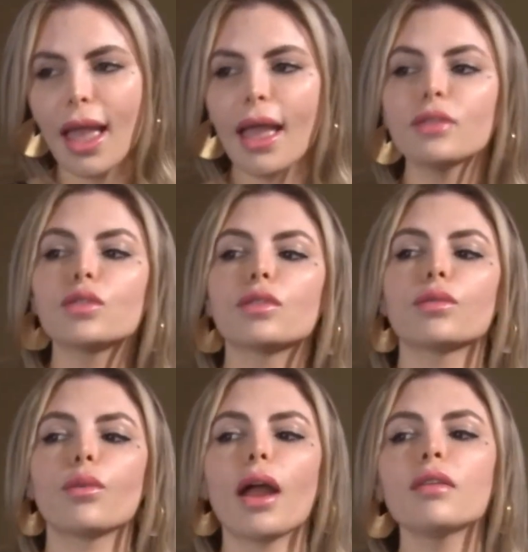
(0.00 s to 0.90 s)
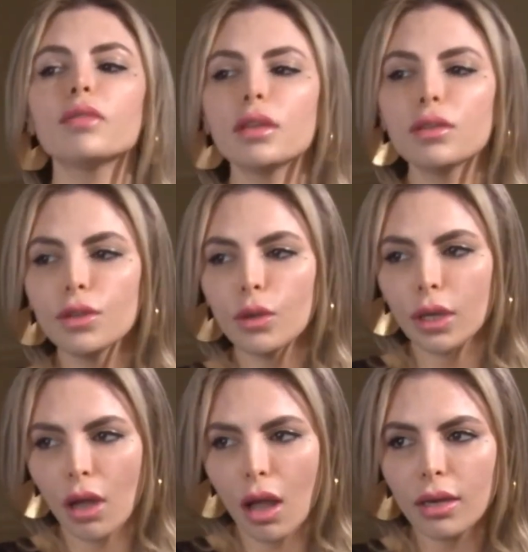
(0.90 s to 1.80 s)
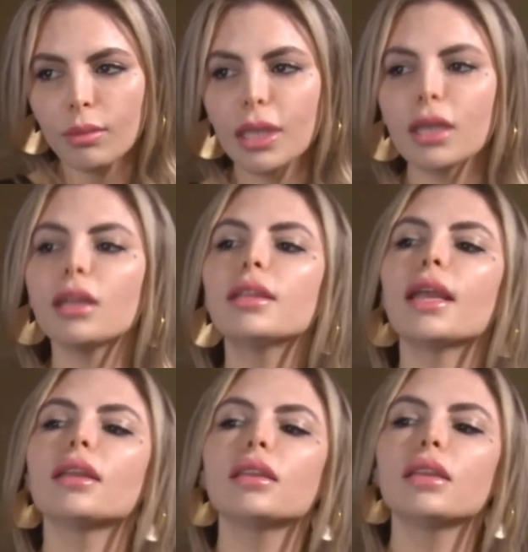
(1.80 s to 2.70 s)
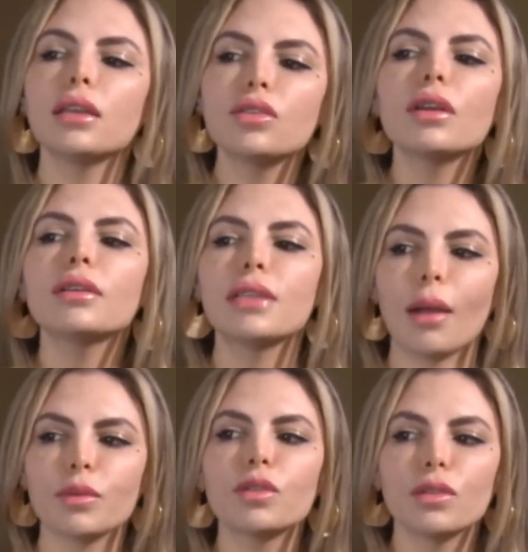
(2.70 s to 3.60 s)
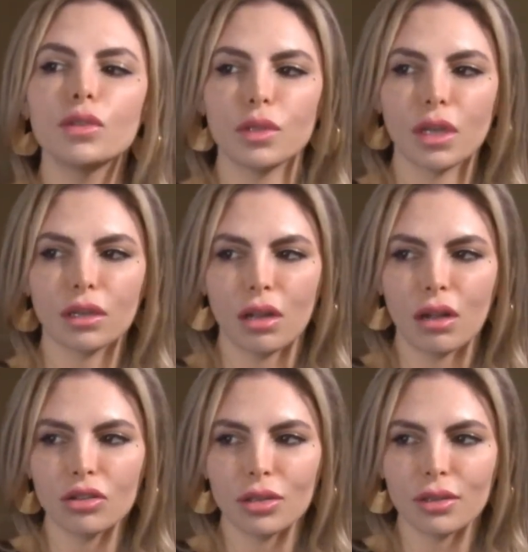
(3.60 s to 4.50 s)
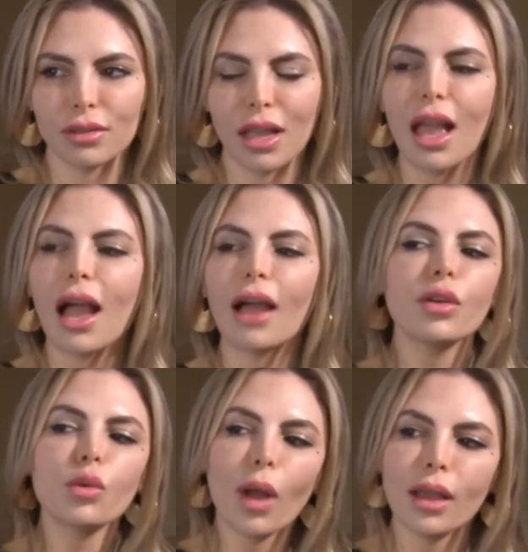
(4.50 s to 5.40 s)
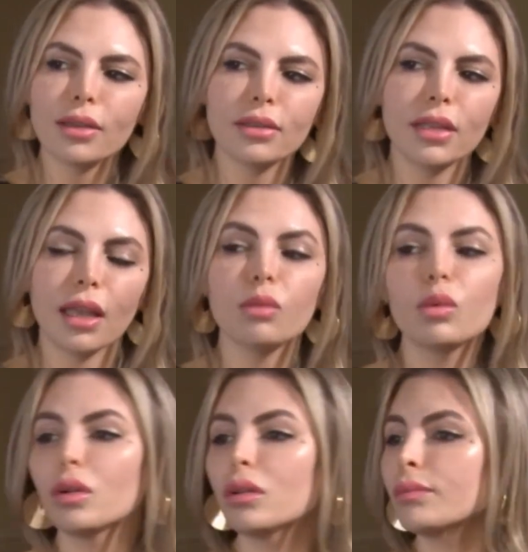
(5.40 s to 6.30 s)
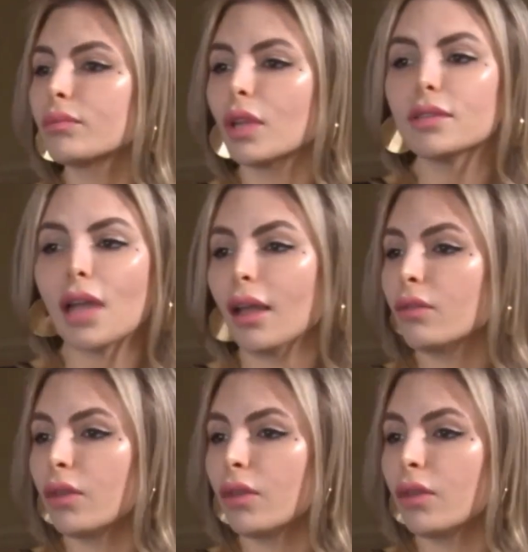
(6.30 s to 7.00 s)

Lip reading: and to thrive in the new economy, they need to adapt to the new technologies. Otherwise, they will die